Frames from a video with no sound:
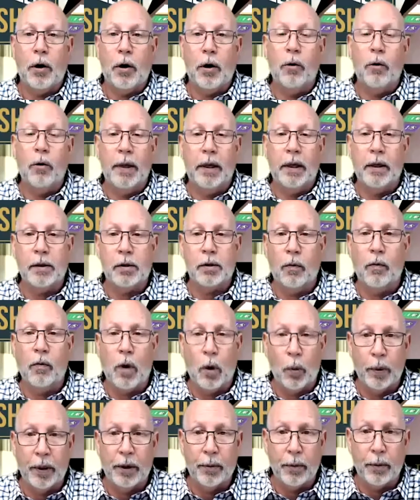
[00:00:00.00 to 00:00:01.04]
because of what
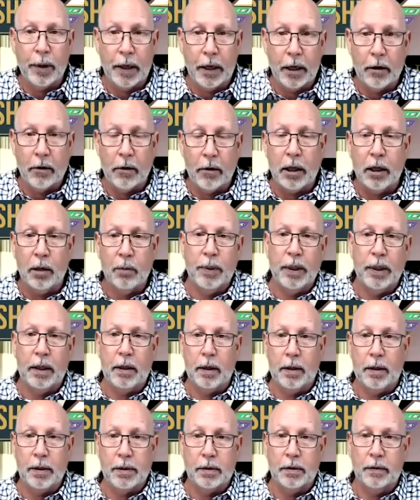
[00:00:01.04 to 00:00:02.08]
we were hearing and
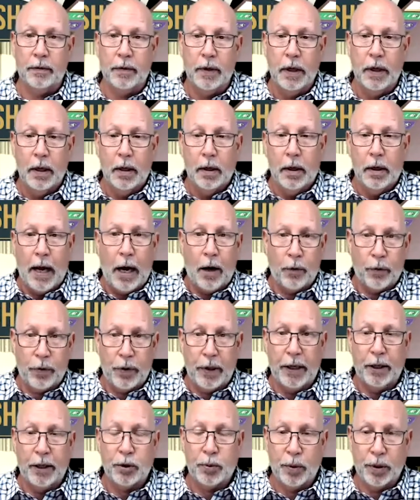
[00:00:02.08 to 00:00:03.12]
because of how
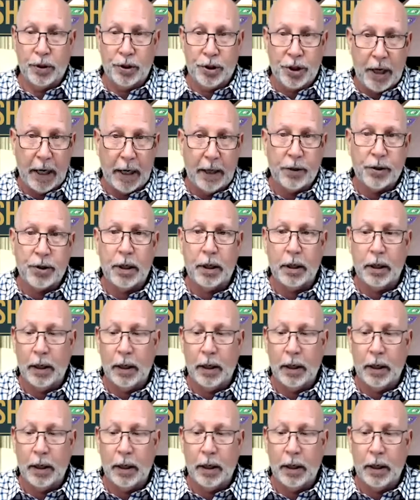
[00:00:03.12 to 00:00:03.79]
things were changing.